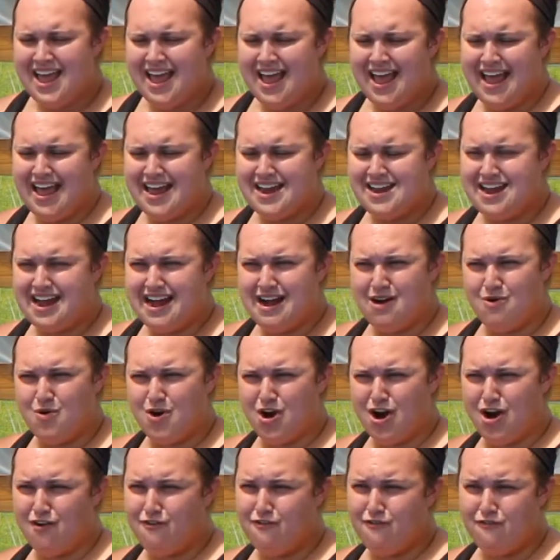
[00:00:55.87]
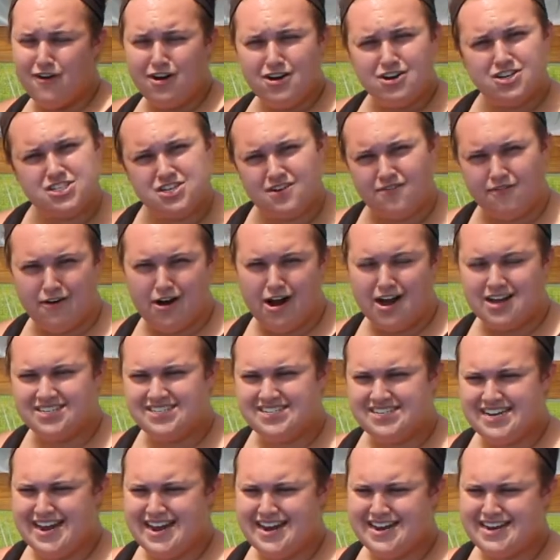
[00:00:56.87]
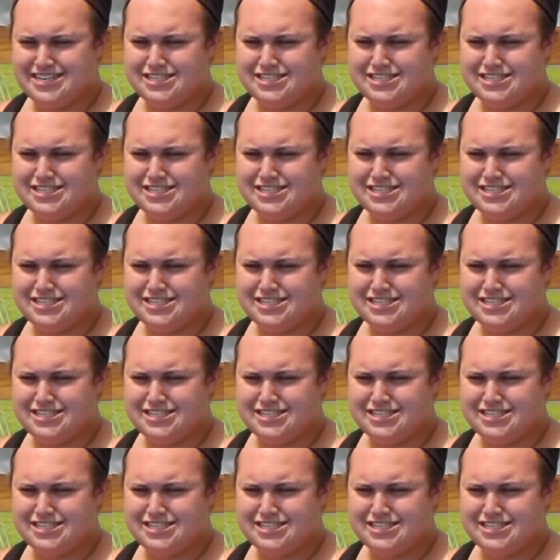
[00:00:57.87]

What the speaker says: and our first frost date